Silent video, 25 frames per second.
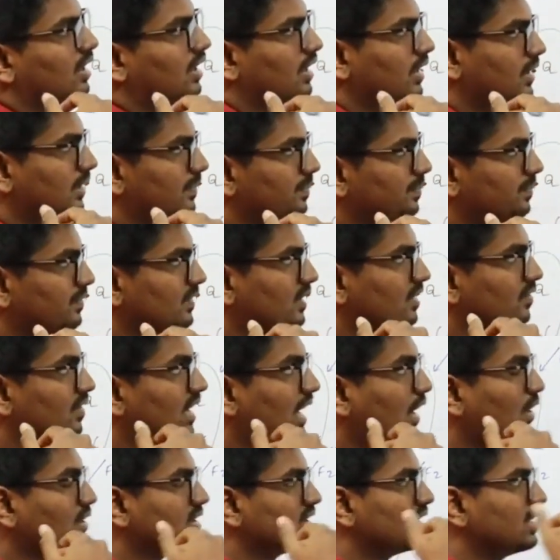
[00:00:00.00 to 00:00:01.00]

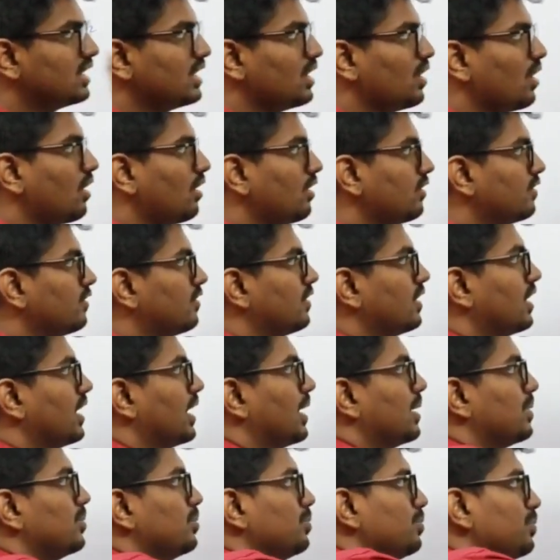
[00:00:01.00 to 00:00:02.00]
Velocity of
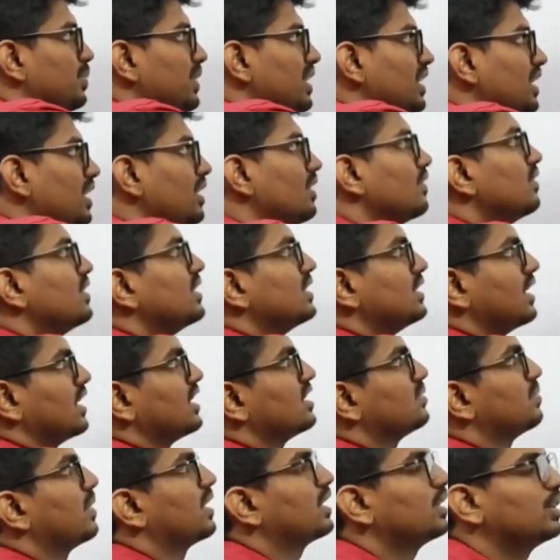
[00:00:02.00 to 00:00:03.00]
P with
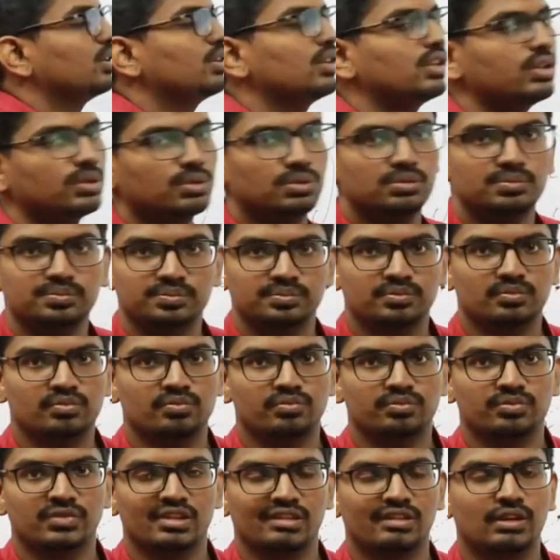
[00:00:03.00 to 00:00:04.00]
respect to Q,
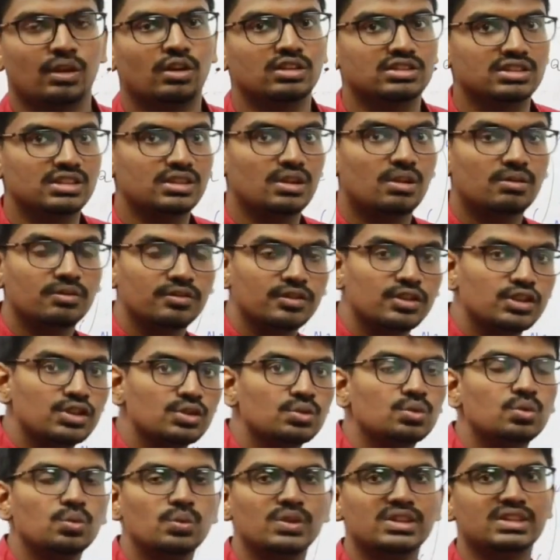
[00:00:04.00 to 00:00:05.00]
velocity of
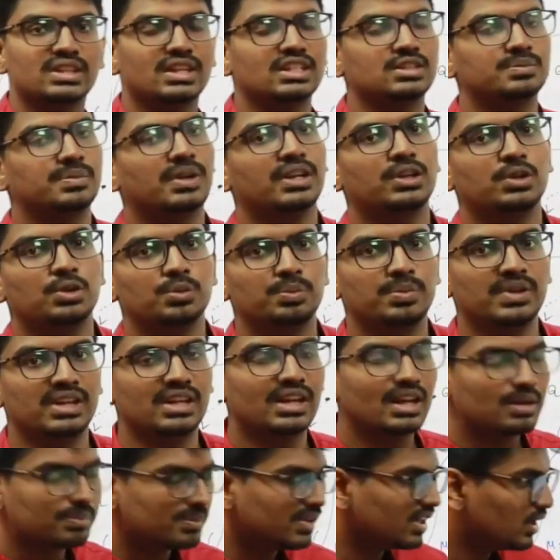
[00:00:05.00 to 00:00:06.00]
Q with respect to
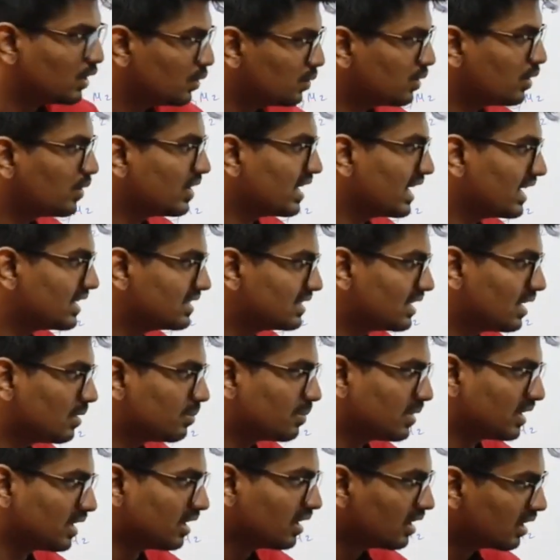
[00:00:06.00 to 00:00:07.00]
P. Let me give you an
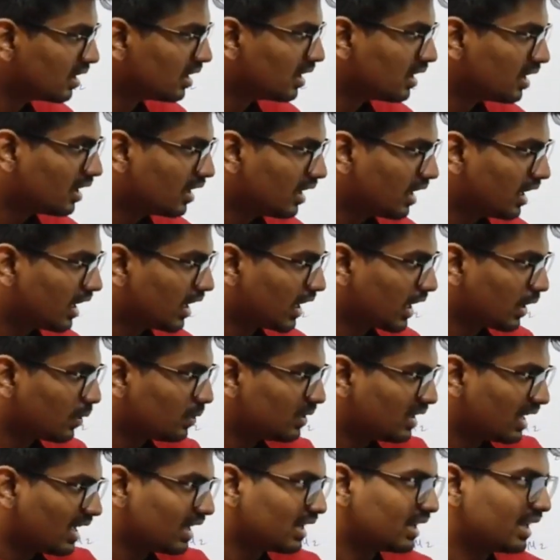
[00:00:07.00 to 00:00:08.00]
example. Okay,
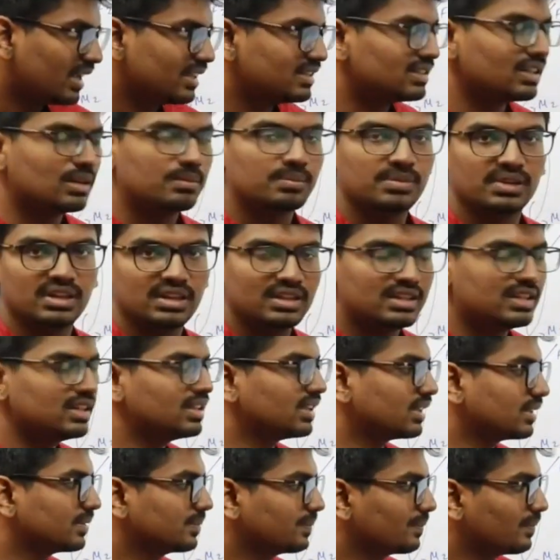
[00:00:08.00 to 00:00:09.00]
we'll take an example
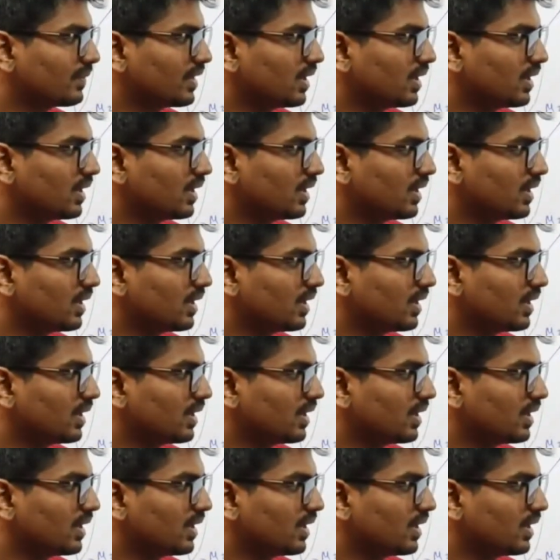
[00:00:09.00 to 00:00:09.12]
here.